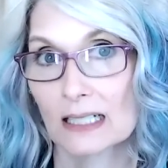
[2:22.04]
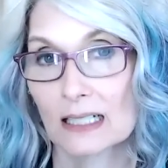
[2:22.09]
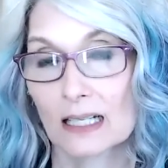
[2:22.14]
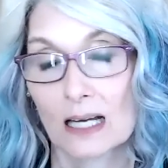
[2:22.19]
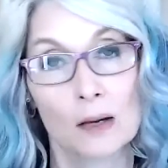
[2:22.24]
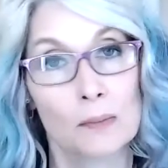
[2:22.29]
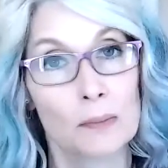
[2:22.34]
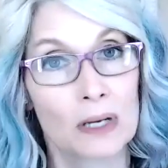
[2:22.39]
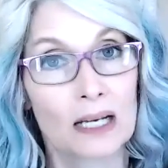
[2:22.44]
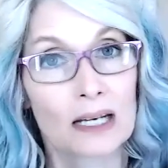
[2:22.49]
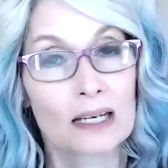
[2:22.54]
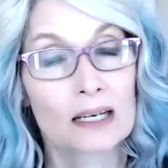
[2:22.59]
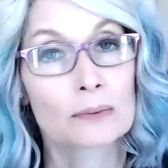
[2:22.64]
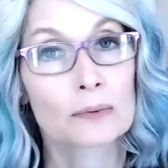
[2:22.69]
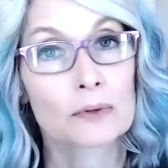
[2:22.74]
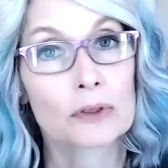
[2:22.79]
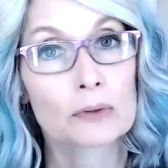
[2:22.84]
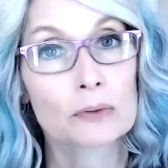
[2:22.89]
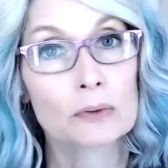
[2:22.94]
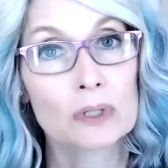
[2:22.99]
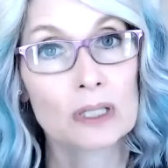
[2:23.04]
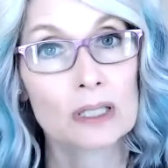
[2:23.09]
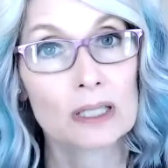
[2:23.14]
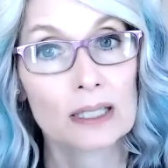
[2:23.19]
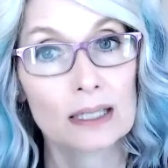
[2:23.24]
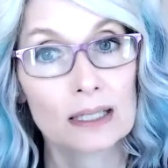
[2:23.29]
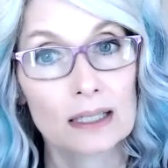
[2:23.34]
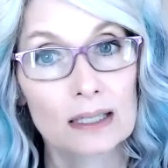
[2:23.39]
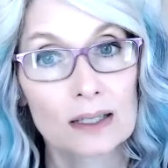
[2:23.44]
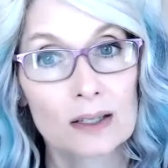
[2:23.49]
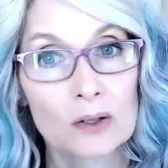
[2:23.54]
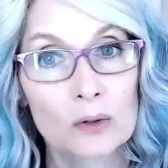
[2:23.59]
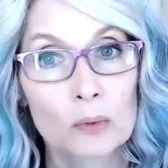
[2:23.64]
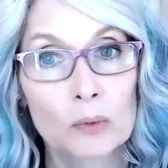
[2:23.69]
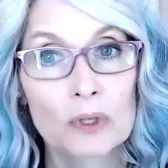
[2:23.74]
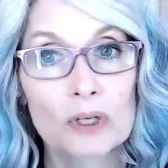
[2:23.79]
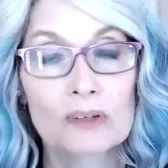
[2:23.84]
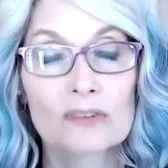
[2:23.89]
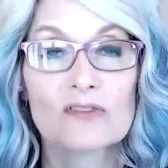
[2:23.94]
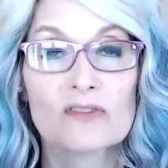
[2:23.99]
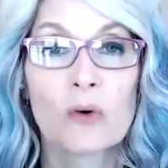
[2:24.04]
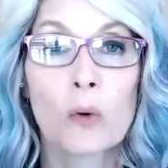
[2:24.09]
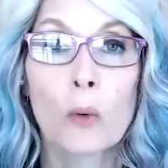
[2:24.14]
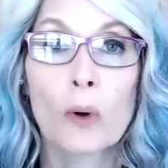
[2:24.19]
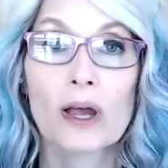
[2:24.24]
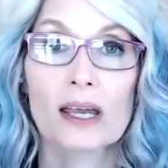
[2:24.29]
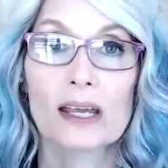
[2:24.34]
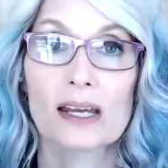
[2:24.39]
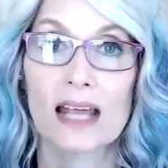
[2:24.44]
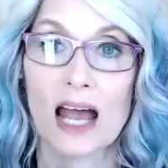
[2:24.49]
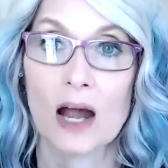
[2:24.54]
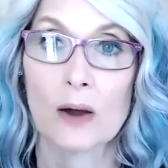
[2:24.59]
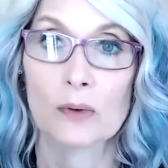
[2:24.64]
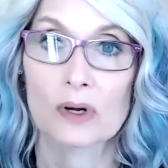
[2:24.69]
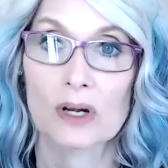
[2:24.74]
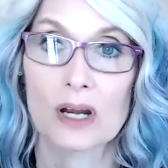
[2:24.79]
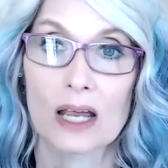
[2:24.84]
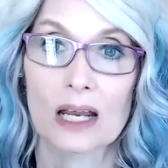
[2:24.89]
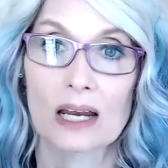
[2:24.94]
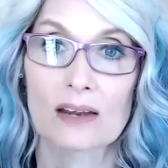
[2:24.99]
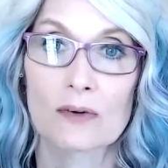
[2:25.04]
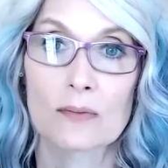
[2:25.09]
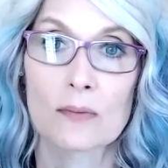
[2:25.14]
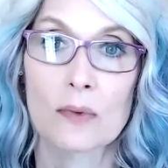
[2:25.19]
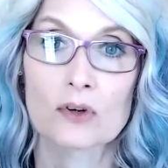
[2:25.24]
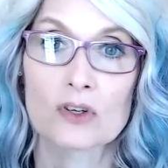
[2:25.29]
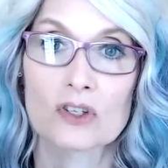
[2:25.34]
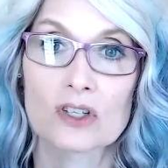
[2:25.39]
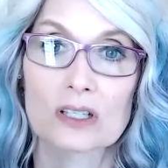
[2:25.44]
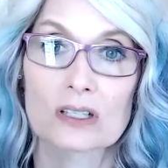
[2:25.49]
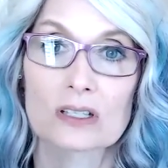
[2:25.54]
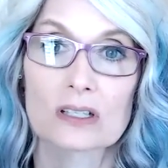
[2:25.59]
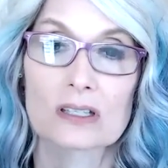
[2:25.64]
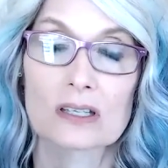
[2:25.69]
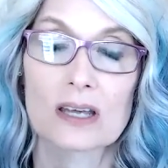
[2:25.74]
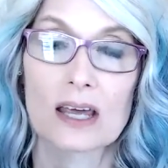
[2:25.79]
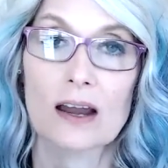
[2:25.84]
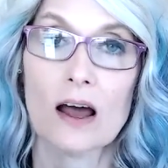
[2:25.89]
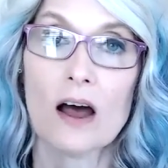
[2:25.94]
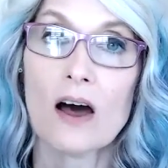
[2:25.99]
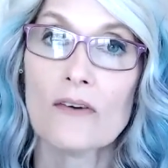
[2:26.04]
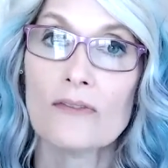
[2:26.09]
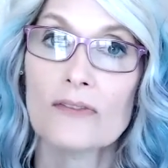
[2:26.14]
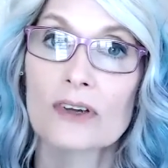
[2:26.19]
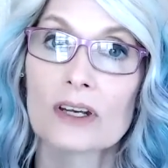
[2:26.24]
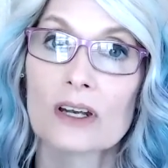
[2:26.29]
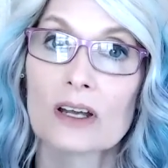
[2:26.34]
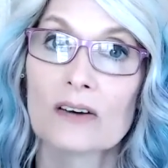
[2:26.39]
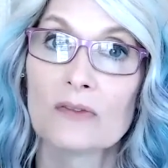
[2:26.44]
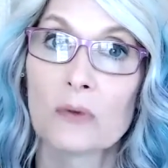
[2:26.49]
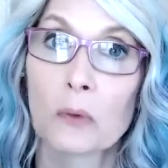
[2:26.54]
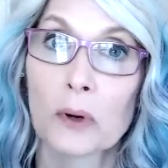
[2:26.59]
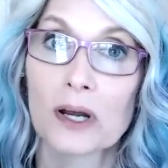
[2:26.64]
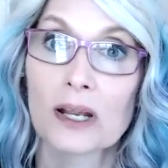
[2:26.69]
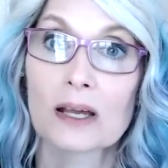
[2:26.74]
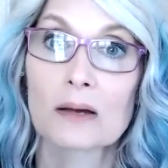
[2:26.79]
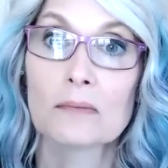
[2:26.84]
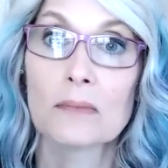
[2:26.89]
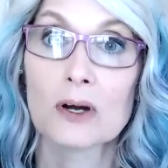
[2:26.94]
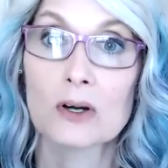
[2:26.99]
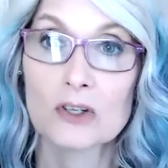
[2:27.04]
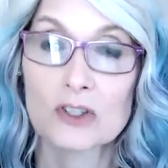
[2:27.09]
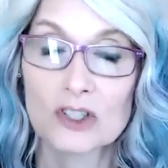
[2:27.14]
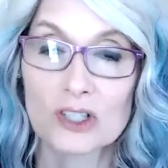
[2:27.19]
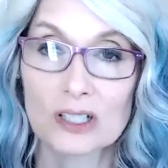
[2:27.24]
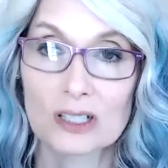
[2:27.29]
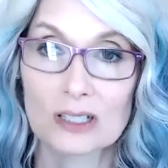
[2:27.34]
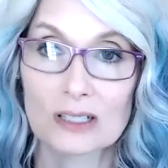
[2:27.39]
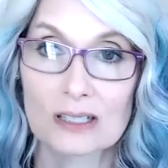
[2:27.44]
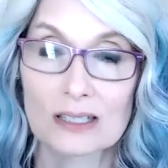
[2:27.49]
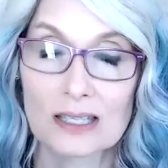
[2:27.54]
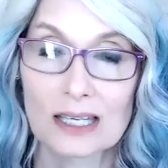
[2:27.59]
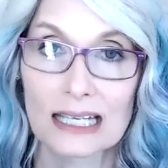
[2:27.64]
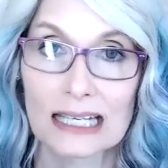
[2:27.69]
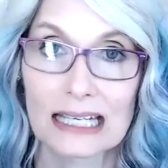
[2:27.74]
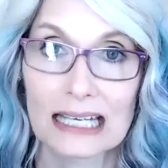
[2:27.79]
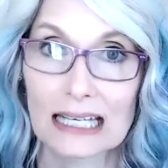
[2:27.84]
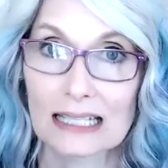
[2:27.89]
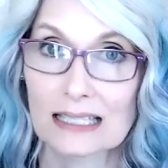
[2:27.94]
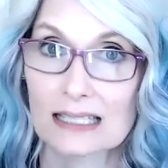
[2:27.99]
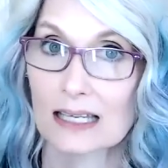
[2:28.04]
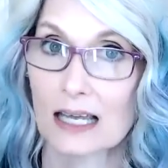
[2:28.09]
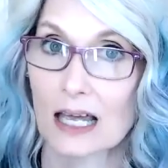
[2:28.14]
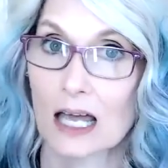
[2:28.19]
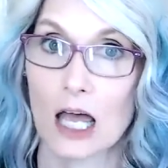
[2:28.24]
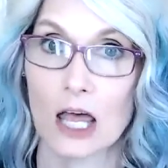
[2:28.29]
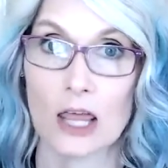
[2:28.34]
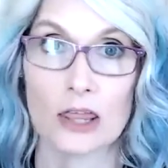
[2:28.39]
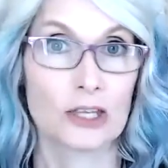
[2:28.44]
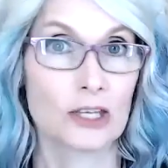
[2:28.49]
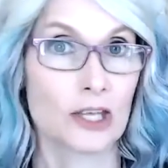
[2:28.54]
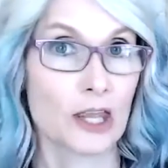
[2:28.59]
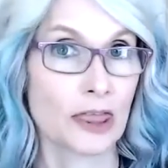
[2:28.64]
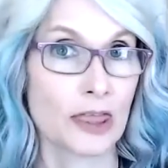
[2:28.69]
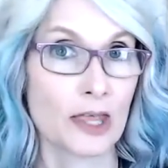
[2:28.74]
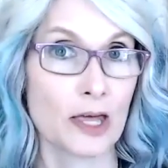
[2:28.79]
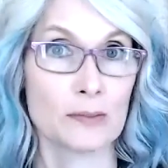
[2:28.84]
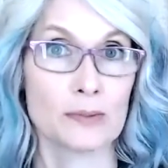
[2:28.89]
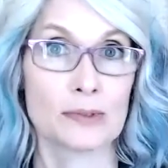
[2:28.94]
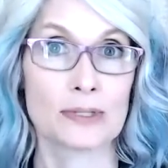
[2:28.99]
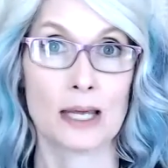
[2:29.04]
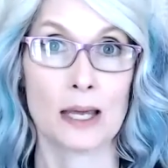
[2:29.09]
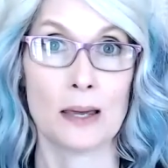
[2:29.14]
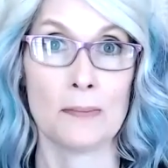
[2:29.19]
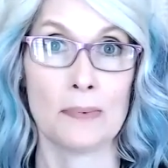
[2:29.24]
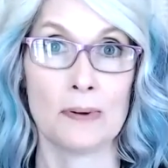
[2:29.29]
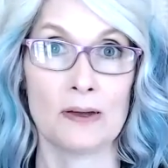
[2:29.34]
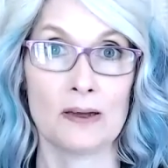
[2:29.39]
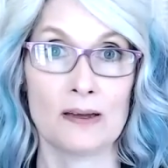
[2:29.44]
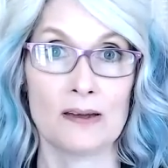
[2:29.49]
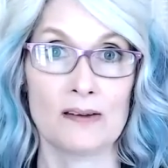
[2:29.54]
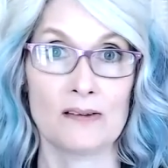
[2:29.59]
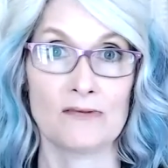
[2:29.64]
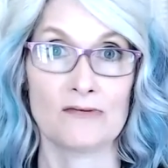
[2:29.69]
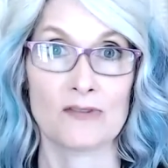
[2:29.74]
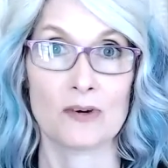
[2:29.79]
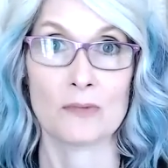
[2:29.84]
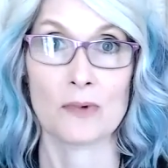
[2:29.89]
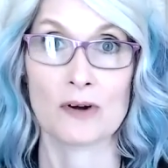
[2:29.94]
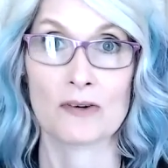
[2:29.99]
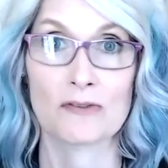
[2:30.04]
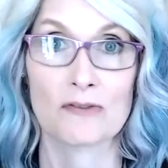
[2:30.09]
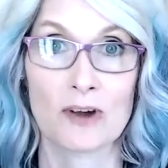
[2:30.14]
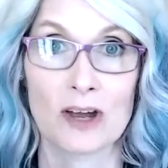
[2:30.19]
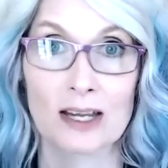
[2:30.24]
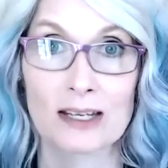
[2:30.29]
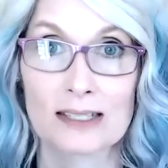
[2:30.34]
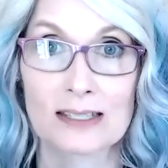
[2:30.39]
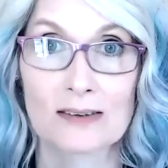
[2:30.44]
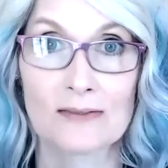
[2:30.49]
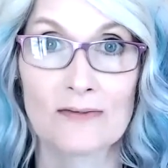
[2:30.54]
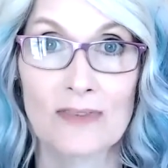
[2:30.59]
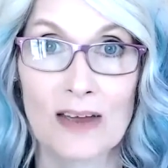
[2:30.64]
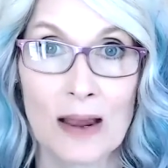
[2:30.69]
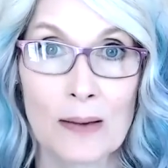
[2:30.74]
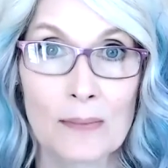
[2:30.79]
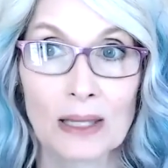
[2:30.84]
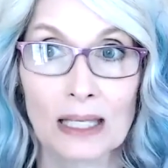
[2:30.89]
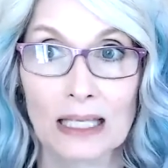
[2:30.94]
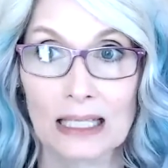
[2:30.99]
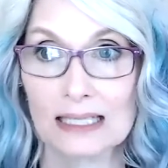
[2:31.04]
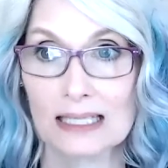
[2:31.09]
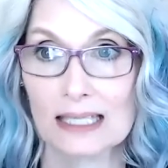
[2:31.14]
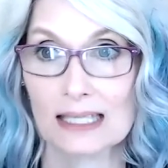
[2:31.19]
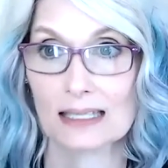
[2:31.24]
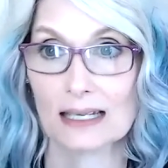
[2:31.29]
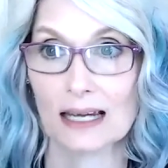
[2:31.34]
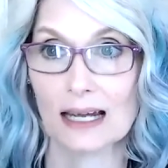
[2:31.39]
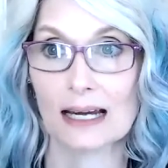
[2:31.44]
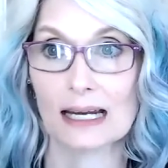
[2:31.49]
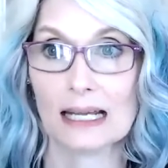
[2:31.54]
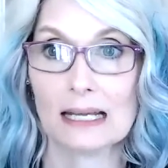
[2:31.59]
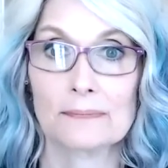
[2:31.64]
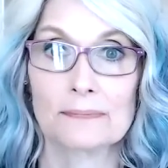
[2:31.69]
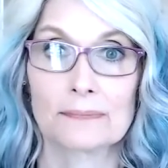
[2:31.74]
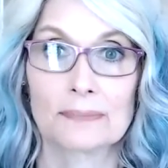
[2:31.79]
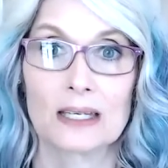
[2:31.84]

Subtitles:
Coming in at number 3, we avoid our negative emotions. And often avoiding emotions gets the thumbs up from our friends and family and society.